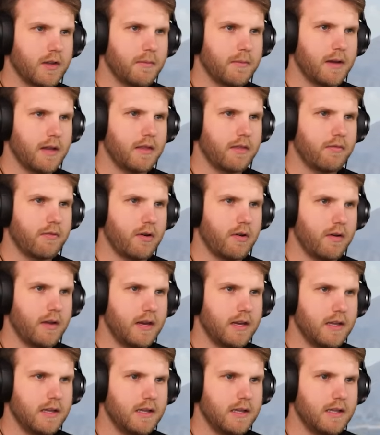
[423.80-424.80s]
Come on, throw it.
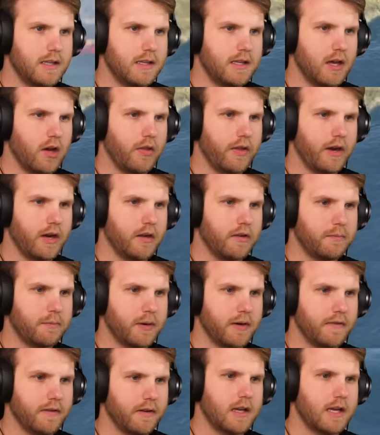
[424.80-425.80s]
Oh, there it is.
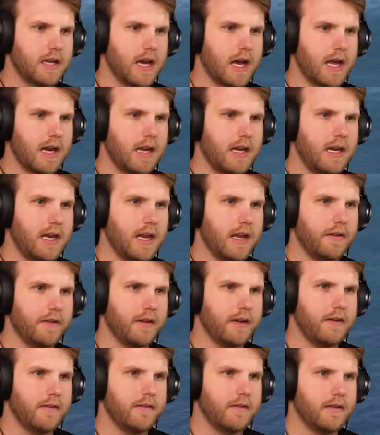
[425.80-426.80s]
Perfect. Got it. Nailed
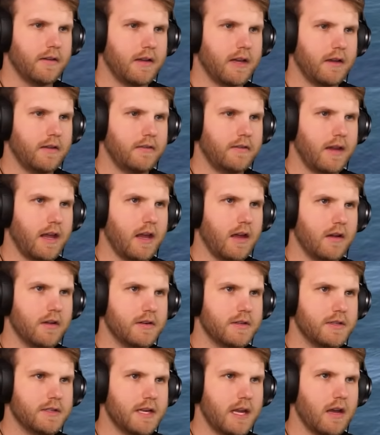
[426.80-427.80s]
it. Okay, stay on.
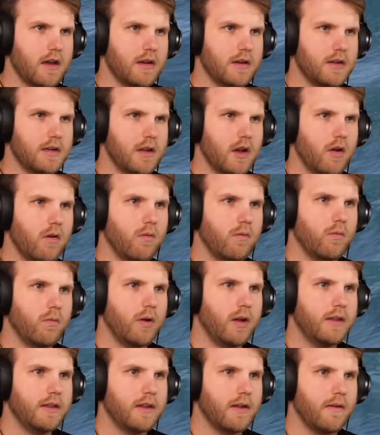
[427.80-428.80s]
Just stay on it. Oh,
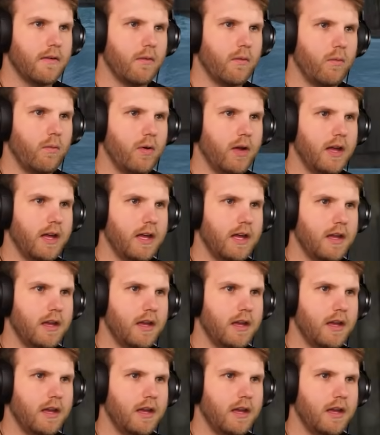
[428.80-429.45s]
what the? What?